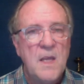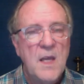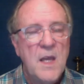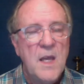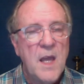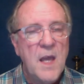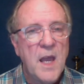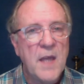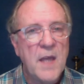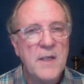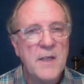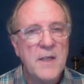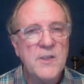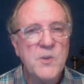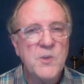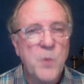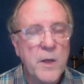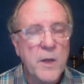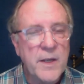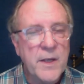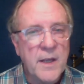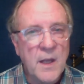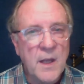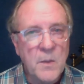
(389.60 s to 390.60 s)
And it's
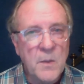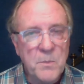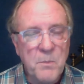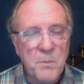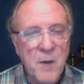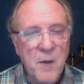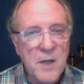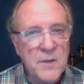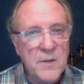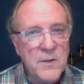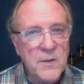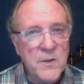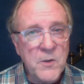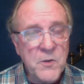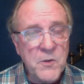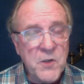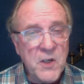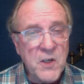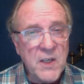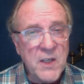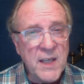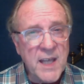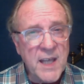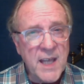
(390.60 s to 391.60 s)
what helped Martin Luther
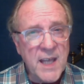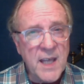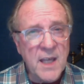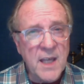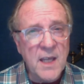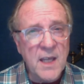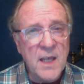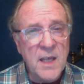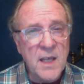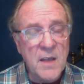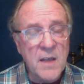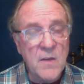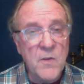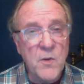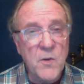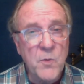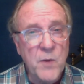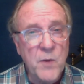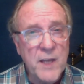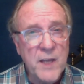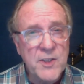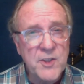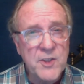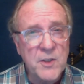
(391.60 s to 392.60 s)
King heal the
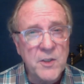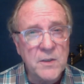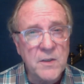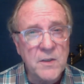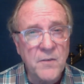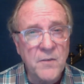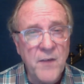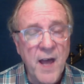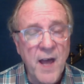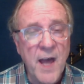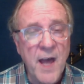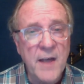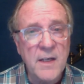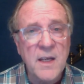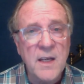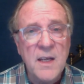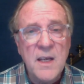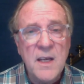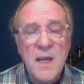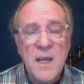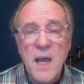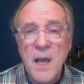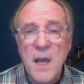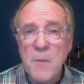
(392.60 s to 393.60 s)
racial divide
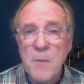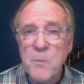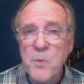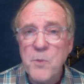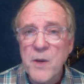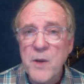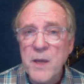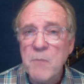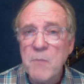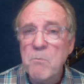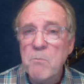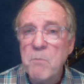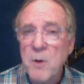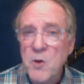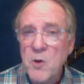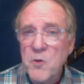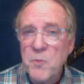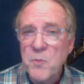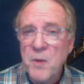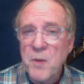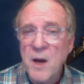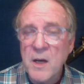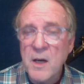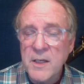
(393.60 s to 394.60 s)
and bring both
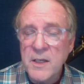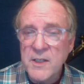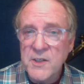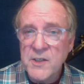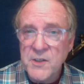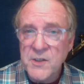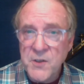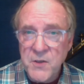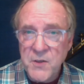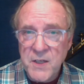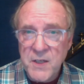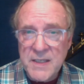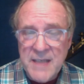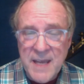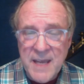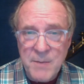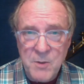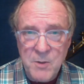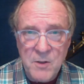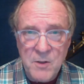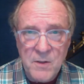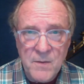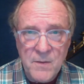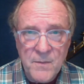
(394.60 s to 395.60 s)
parties to the
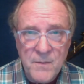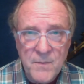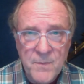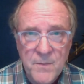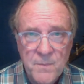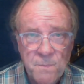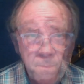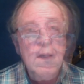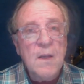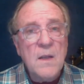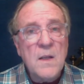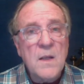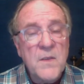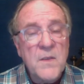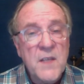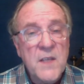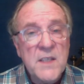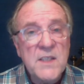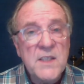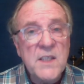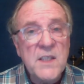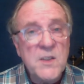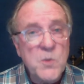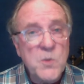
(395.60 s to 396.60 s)
table.
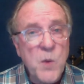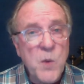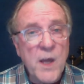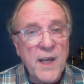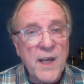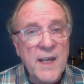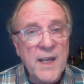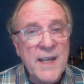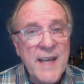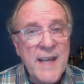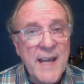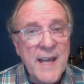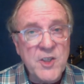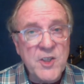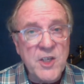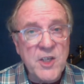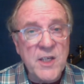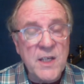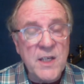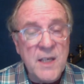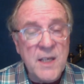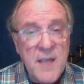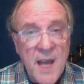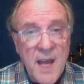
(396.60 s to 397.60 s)
This is what
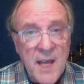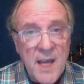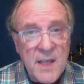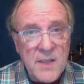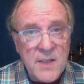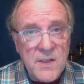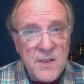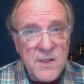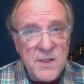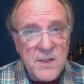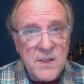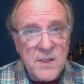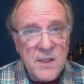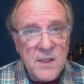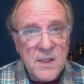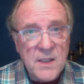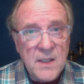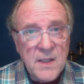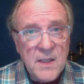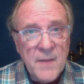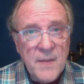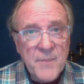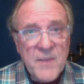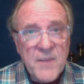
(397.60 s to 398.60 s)
connection does.
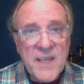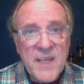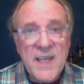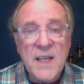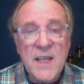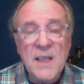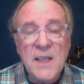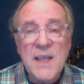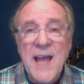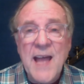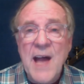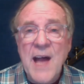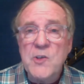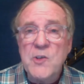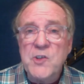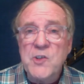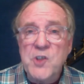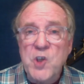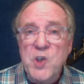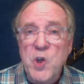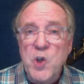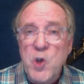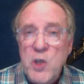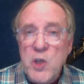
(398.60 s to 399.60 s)
It allows
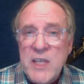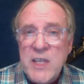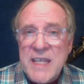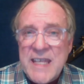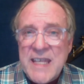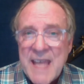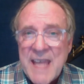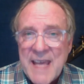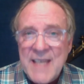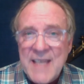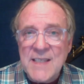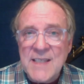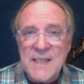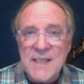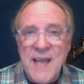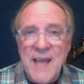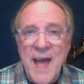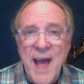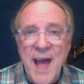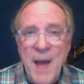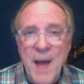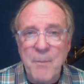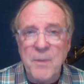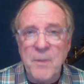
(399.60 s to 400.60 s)
good things to
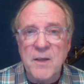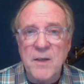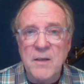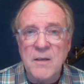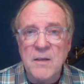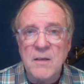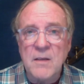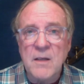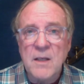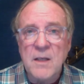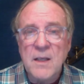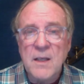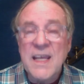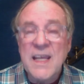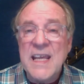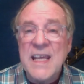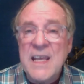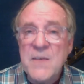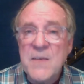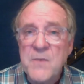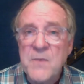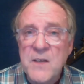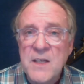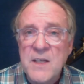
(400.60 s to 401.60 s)
happen,
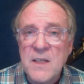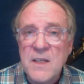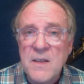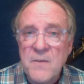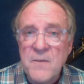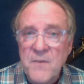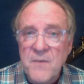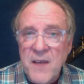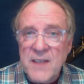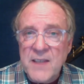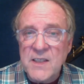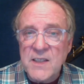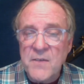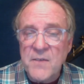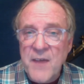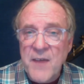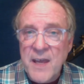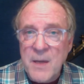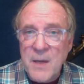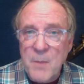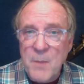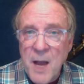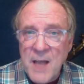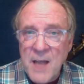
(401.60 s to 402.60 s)
even in the face of
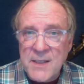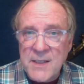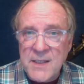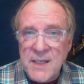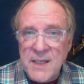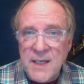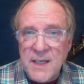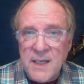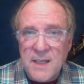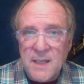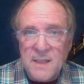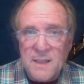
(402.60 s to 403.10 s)
animosity.